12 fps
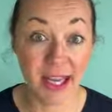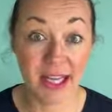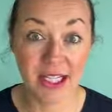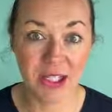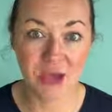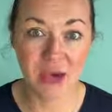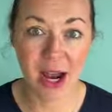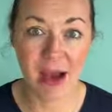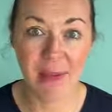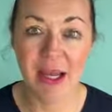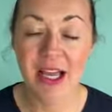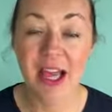
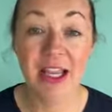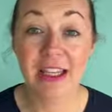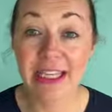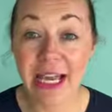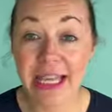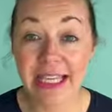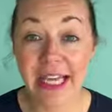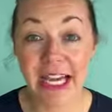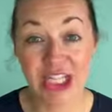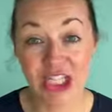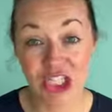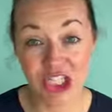Instagram, like
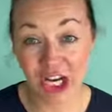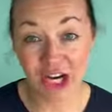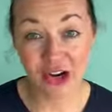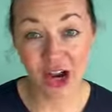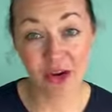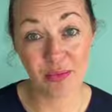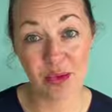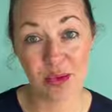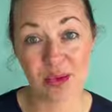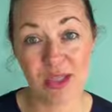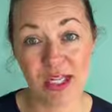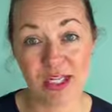and share our
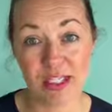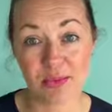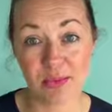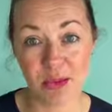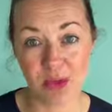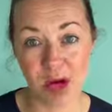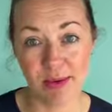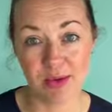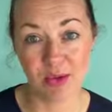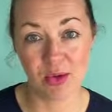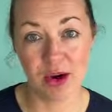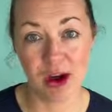posts, and
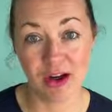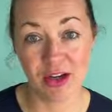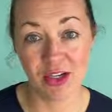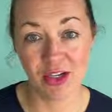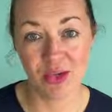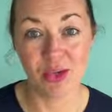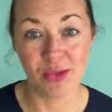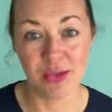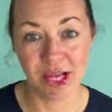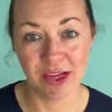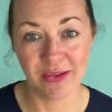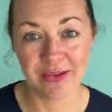subscribe to our YouTube
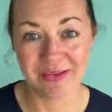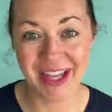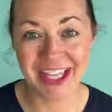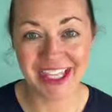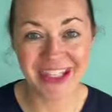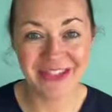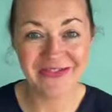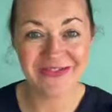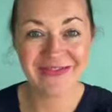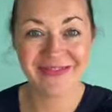channel. Thank you.